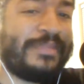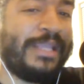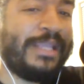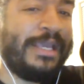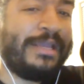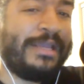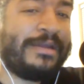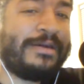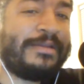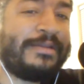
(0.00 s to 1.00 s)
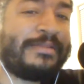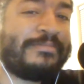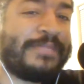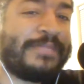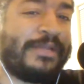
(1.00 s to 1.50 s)
And,
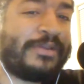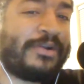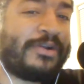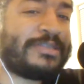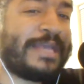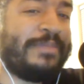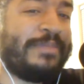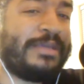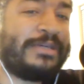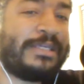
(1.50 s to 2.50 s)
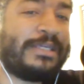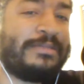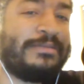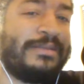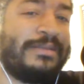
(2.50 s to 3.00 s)
the girls had me cooking.
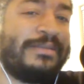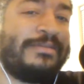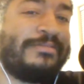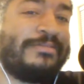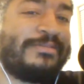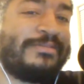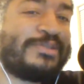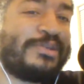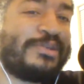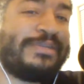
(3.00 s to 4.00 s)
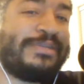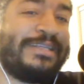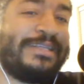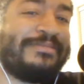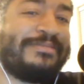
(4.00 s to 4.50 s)
So,
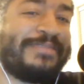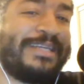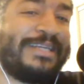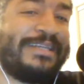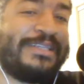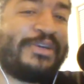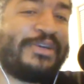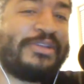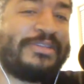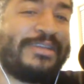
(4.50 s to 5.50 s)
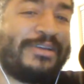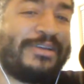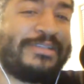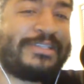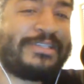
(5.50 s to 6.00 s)
I did all the
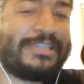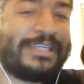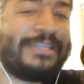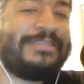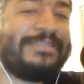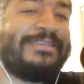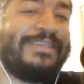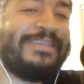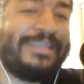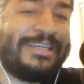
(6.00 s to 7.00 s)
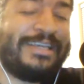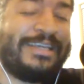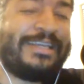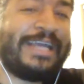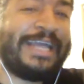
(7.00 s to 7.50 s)
cooking. And I
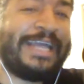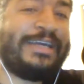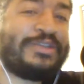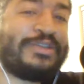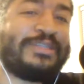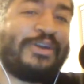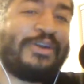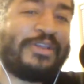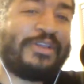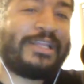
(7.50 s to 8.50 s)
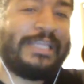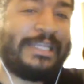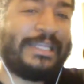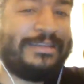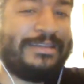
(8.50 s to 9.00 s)
also did all the cleaning.
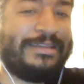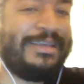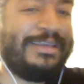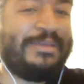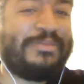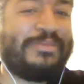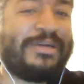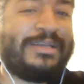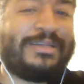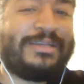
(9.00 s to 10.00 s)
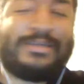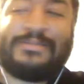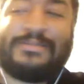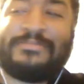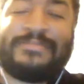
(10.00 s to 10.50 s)
But hey, at
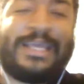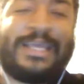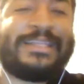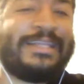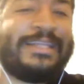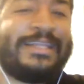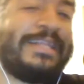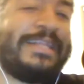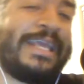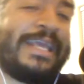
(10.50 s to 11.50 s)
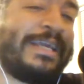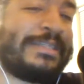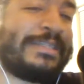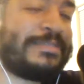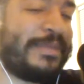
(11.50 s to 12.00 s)
the end of the day, got to spend it with
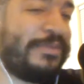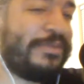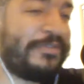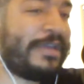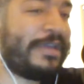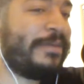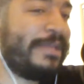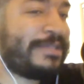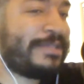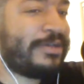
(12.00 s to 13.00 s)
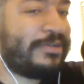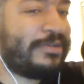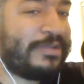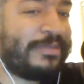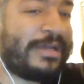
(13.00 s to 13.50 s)
family, and that's all that really matters. What
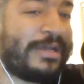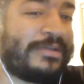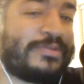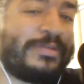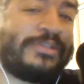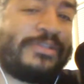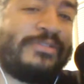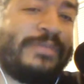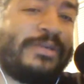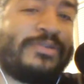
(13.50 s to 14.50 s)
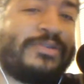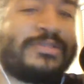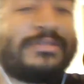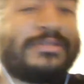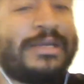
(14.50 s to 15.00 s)
about you, Ben Goosen? How was
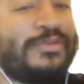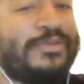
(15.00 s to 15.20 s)
yours?